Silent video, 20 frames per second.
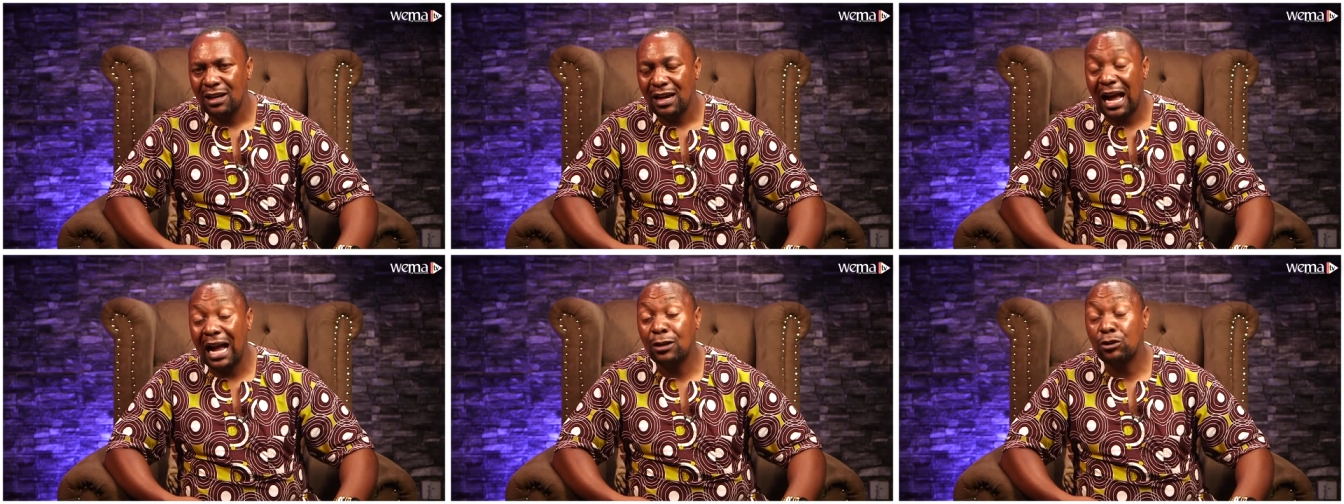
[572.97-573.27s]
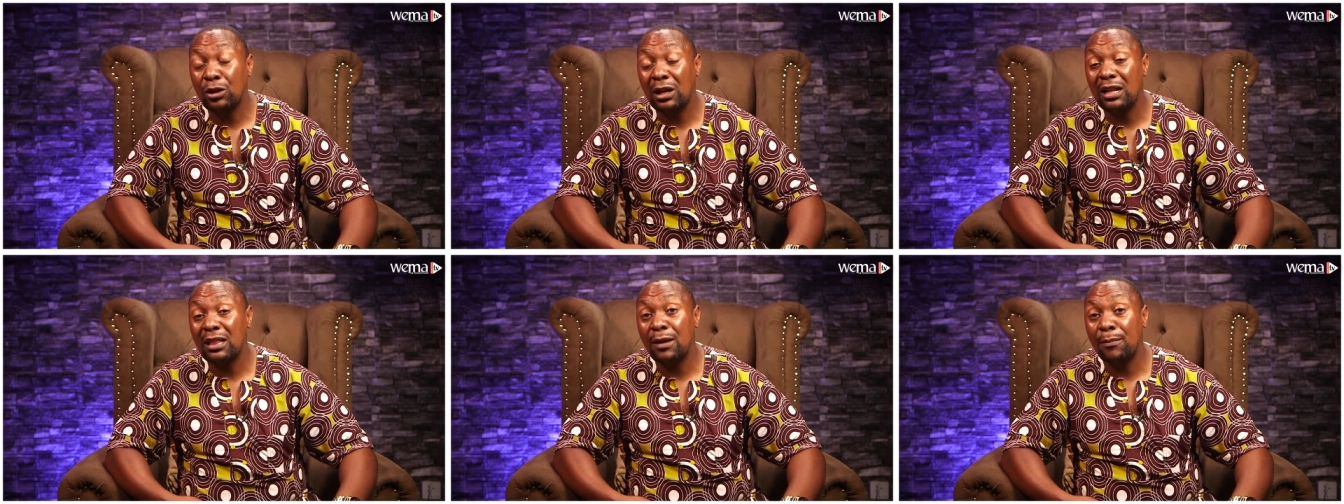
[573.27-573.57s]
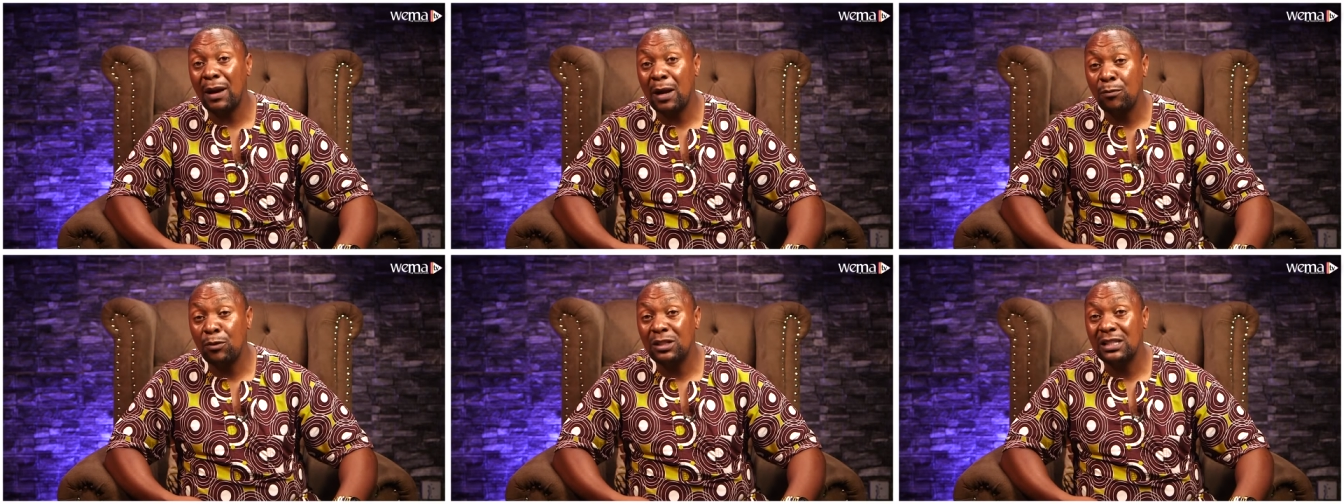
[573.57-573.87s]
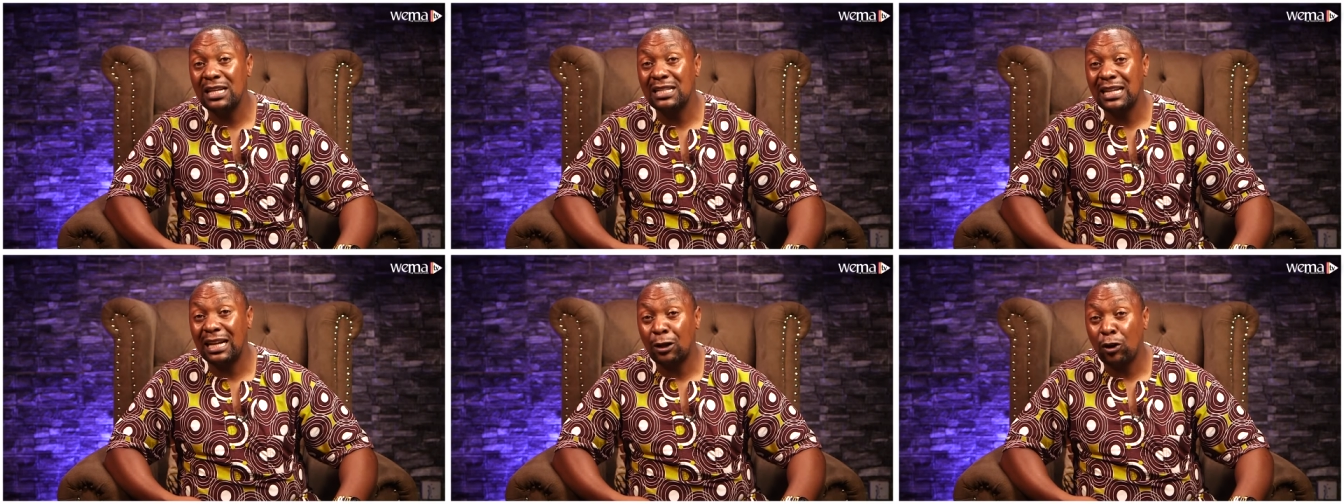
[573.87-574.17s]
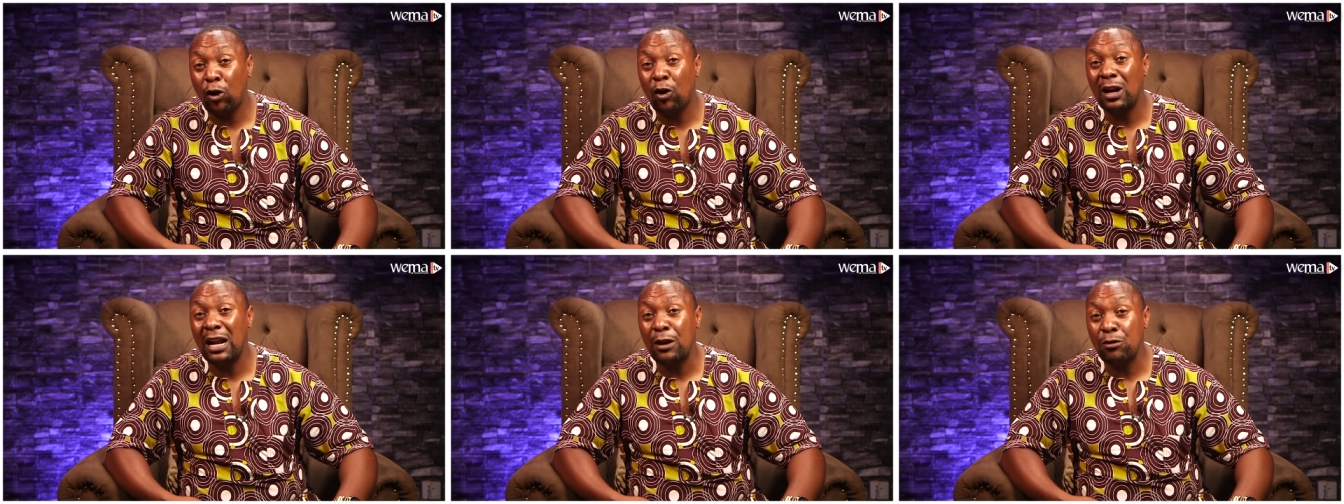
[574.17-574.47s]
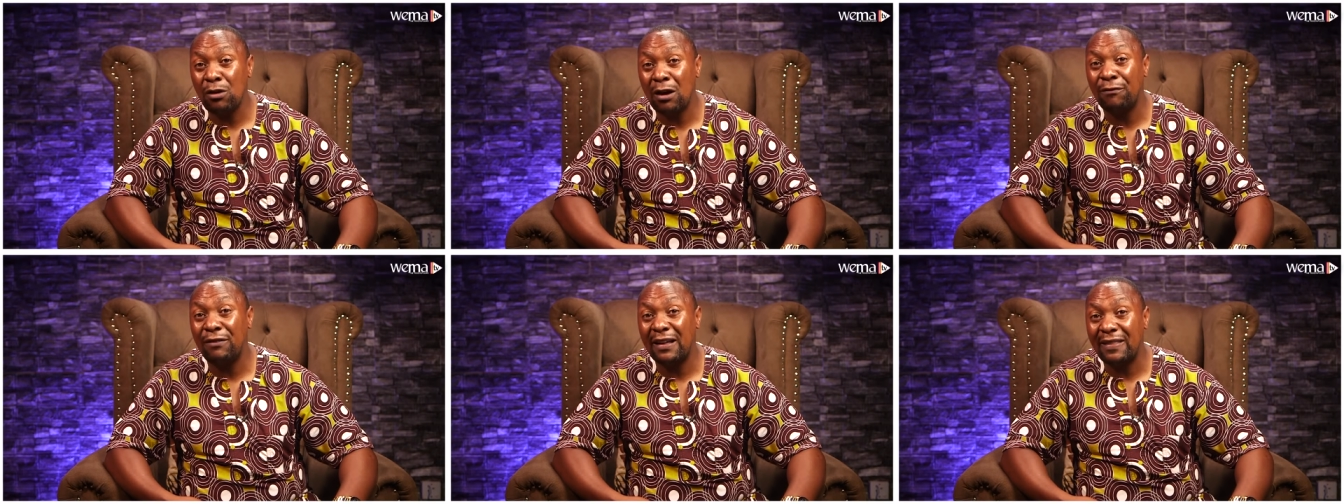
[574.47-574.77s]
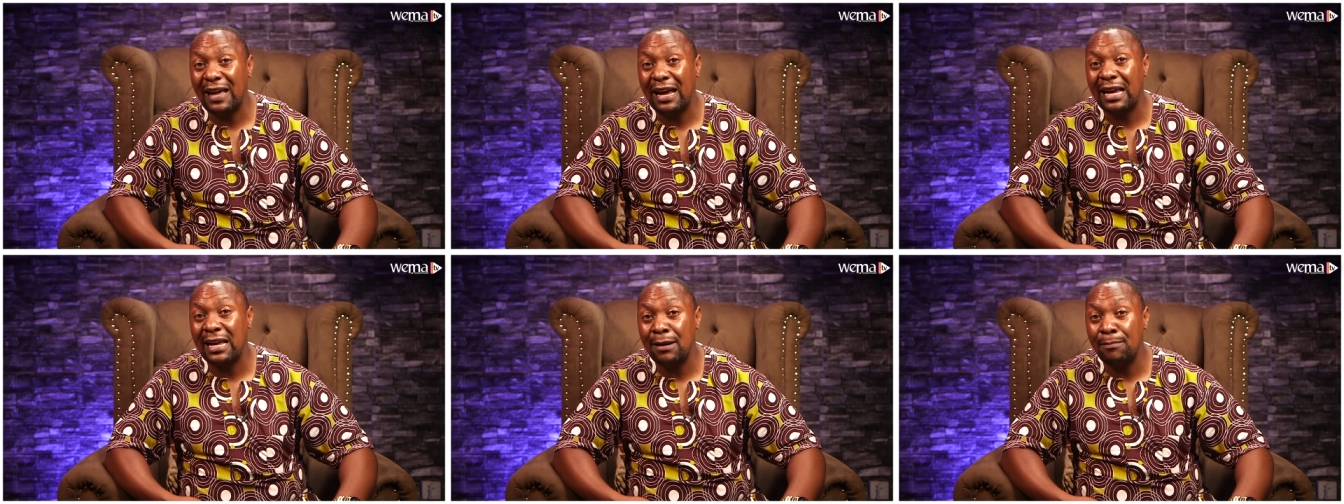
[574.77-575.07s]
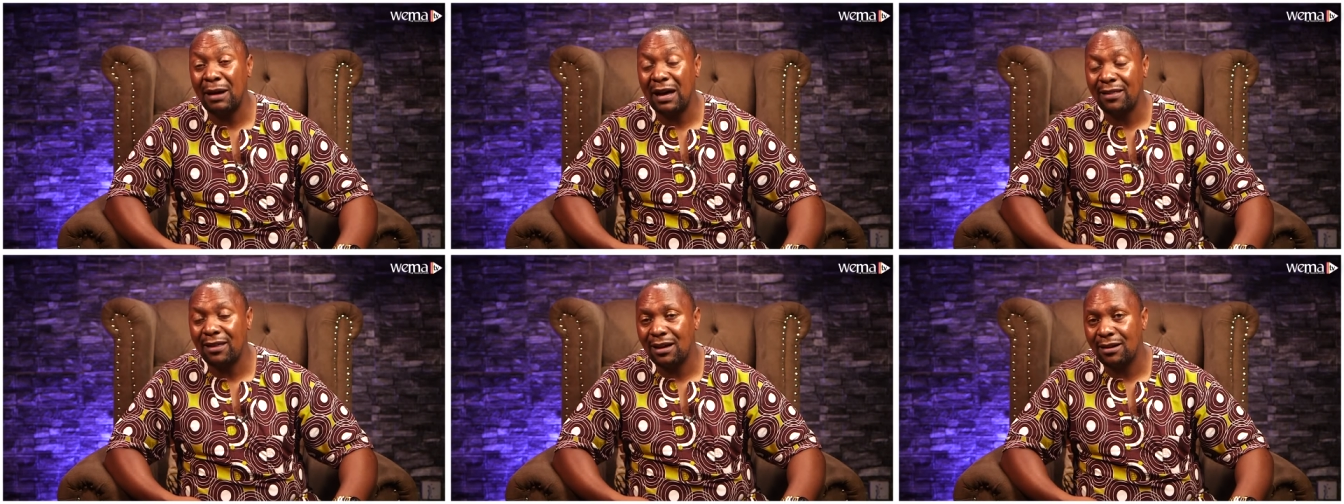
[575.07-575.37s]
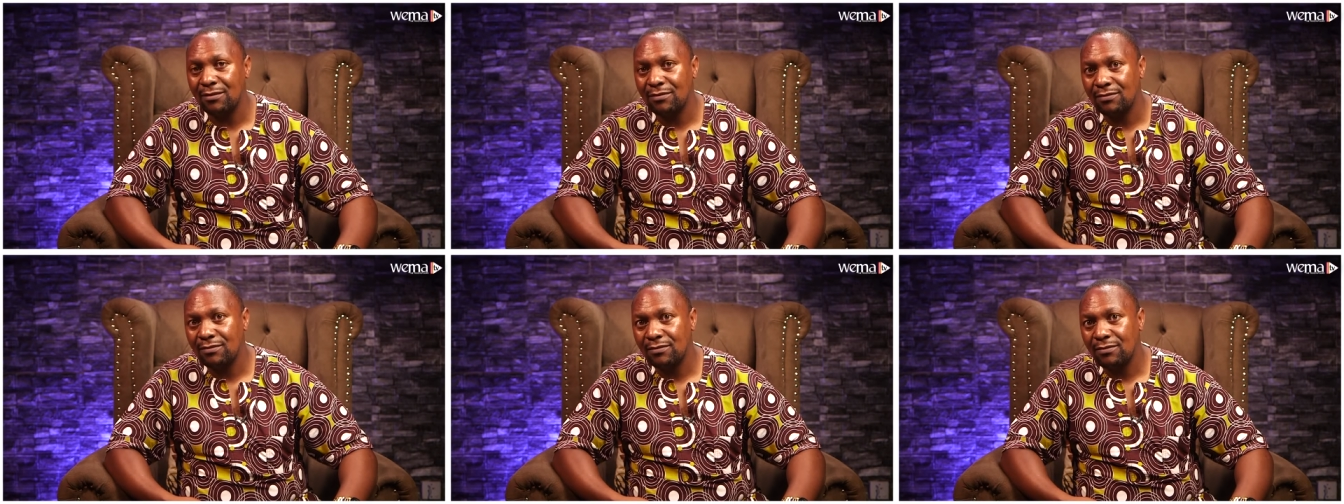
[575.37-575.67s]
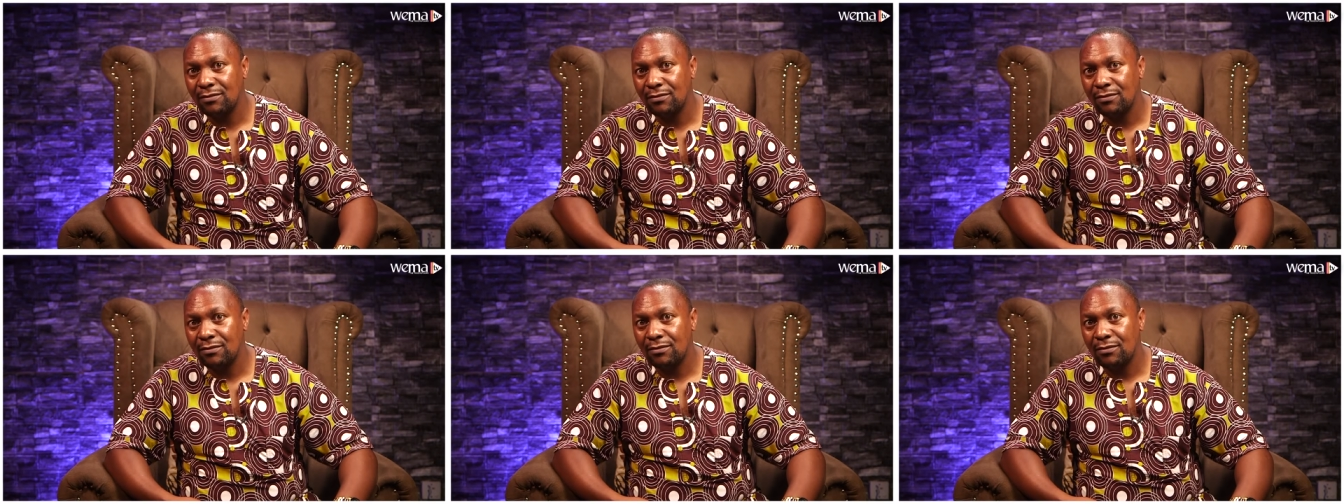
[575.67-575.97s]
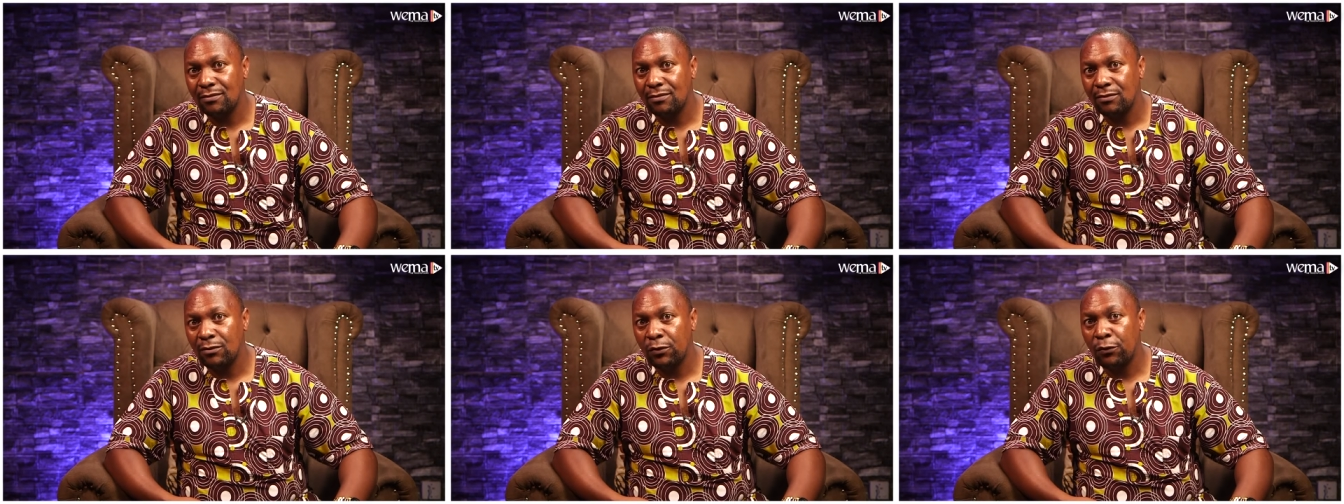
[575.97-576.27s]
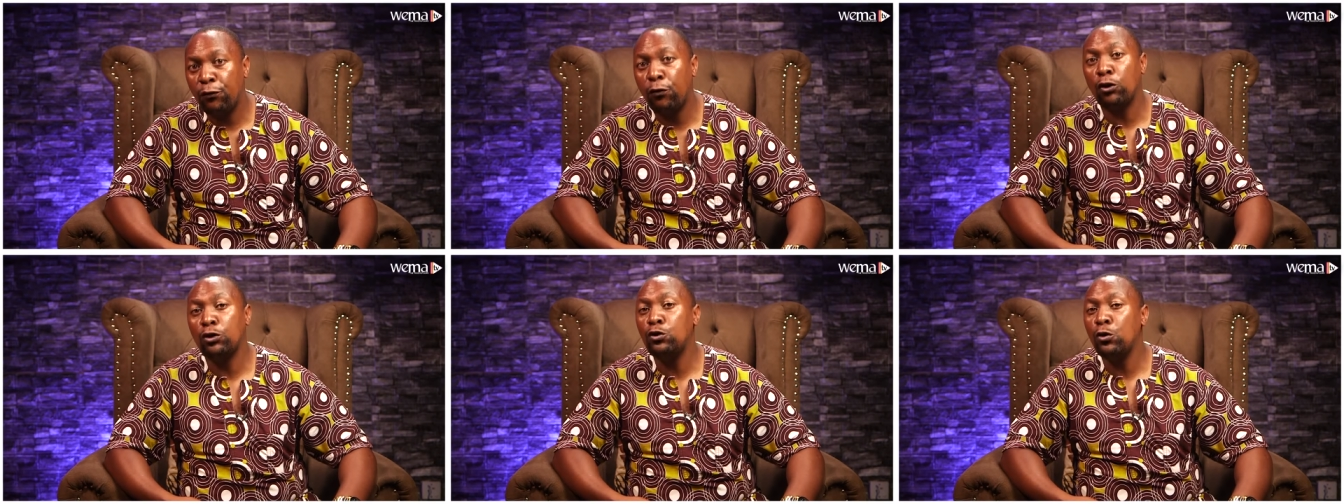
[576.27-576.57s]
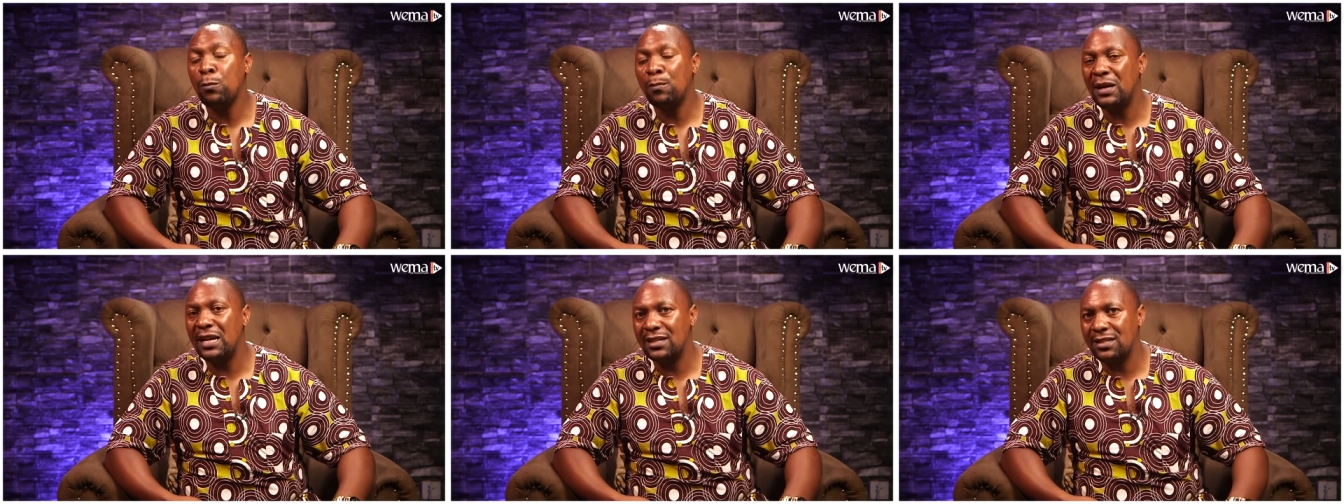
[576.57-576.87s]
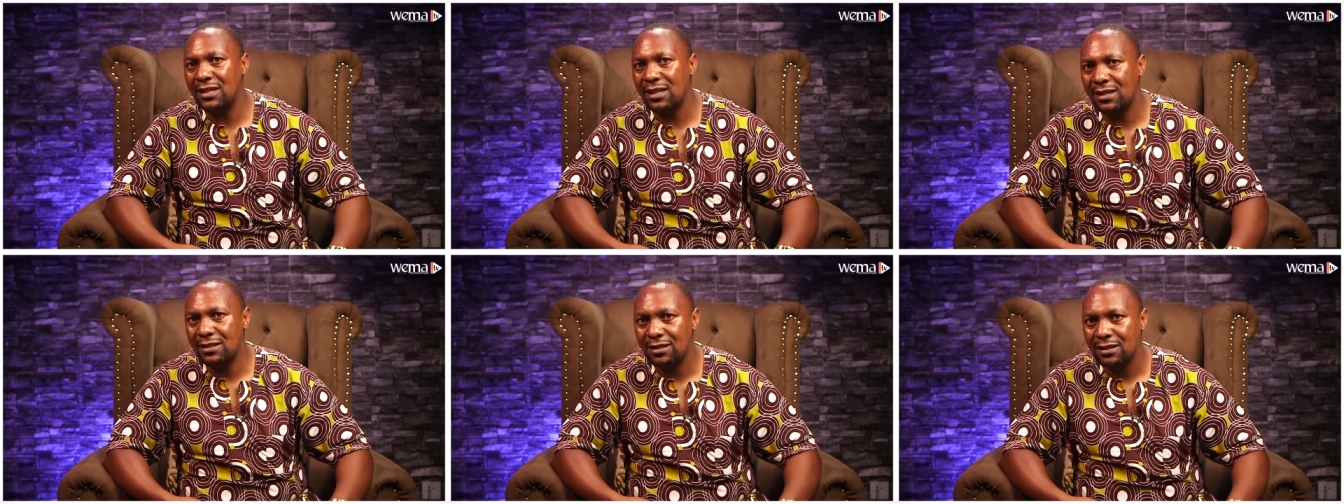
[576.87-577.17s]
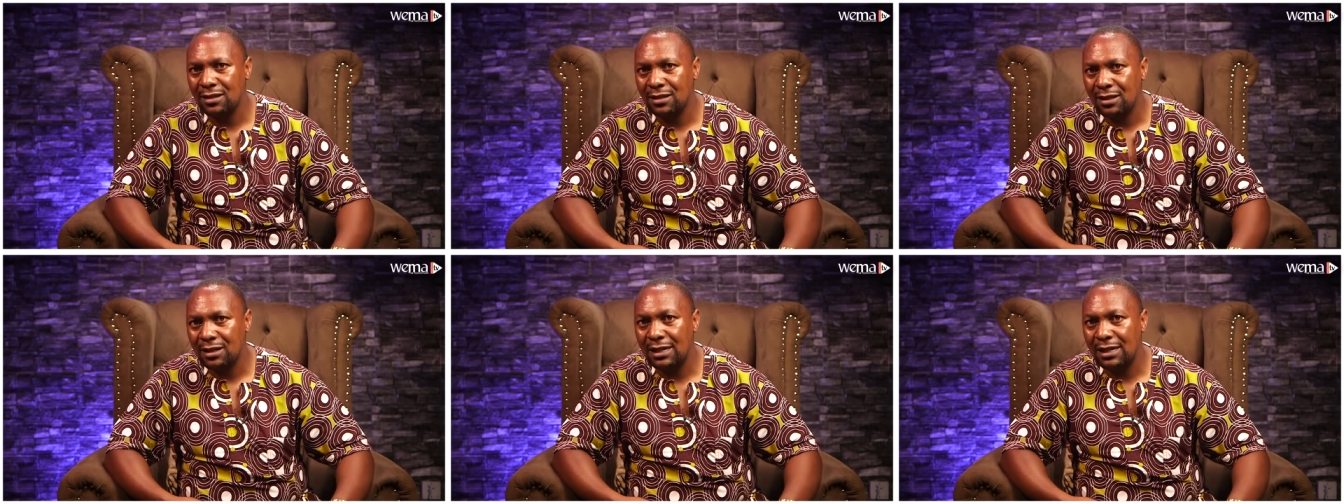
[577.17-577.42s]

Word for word: Actually, the Bible says that honor your father and mother for two blessings.